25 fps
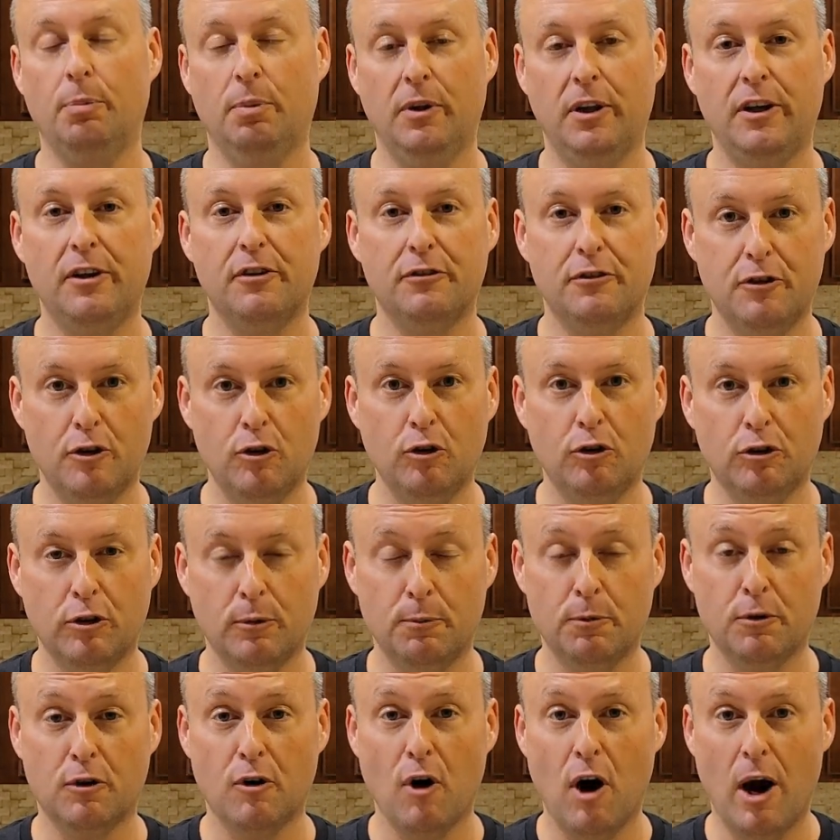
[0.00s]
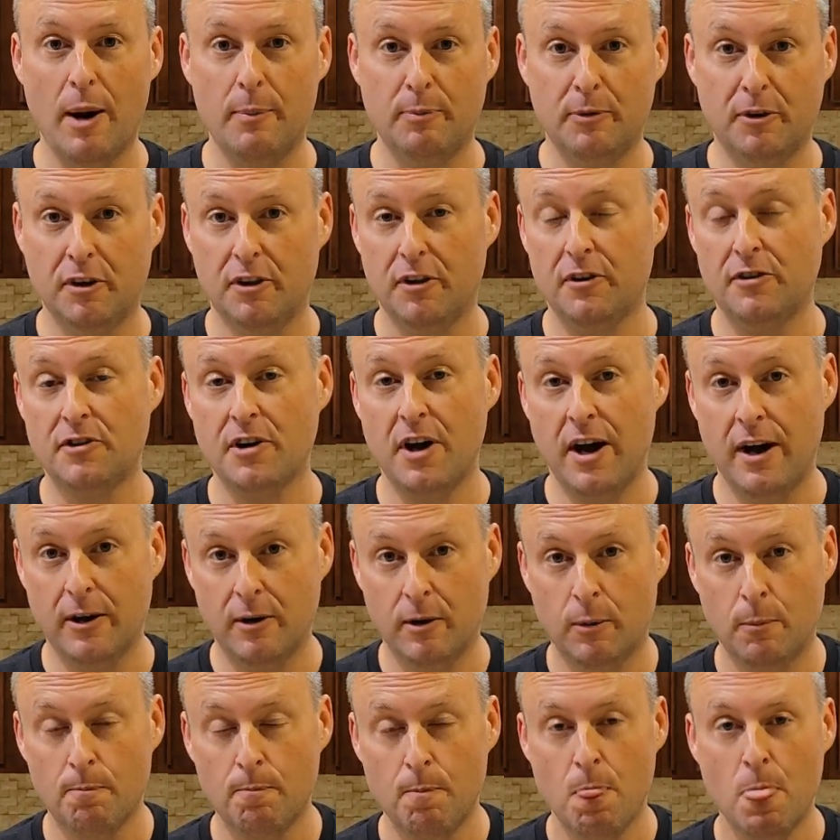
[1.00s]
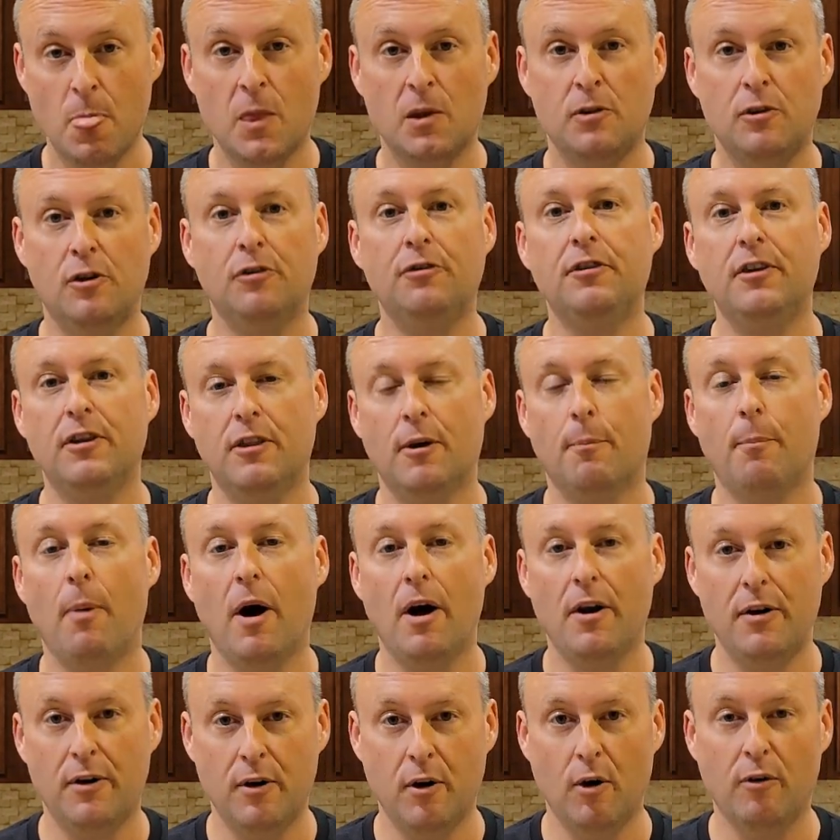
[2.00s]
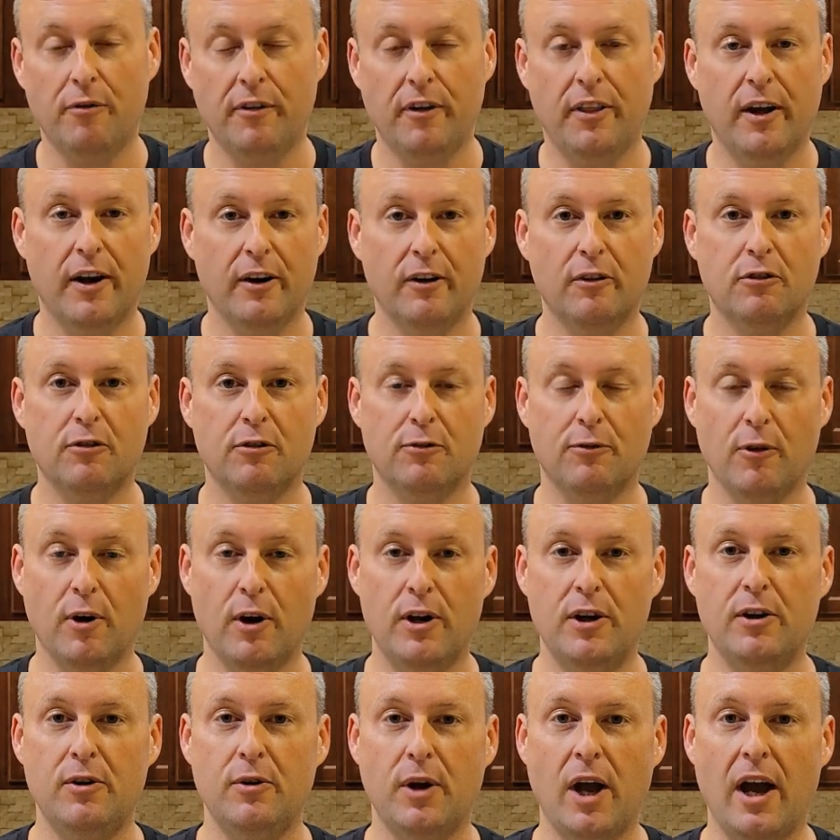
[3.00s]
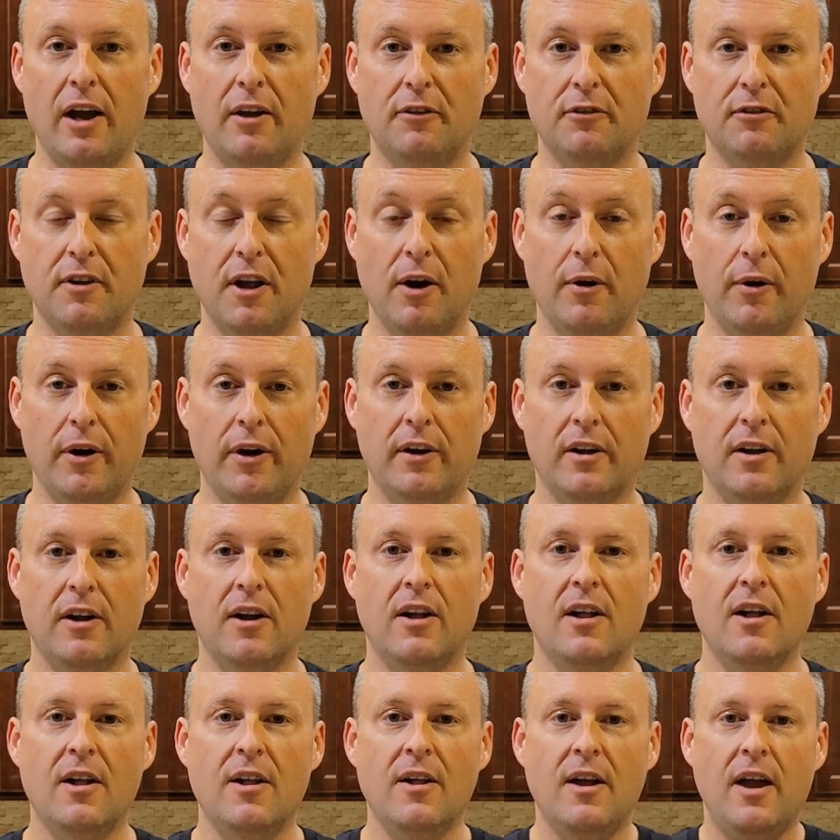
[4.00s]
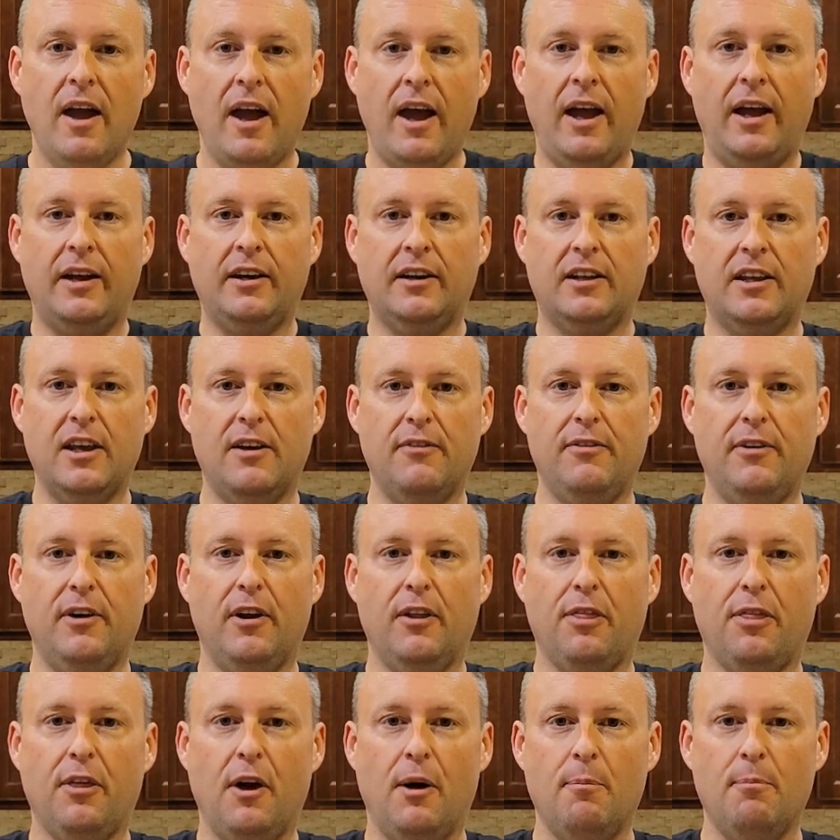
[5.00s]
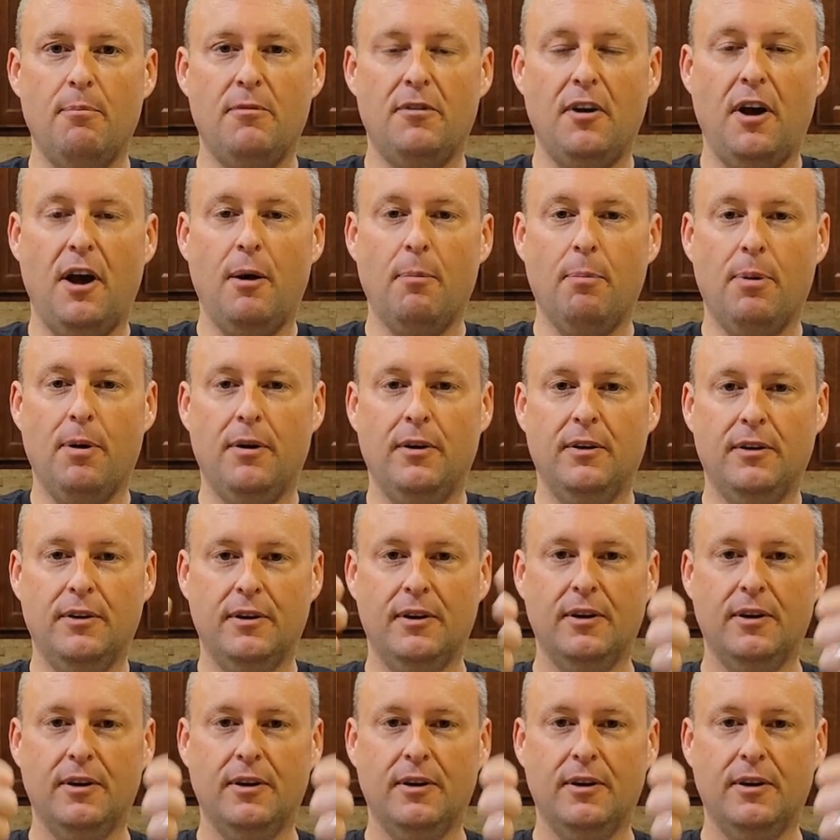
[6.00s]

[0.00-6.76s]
Please do subscribe to the channel. You see the button over there. It's free. You guys know it. And give it a thumbs up.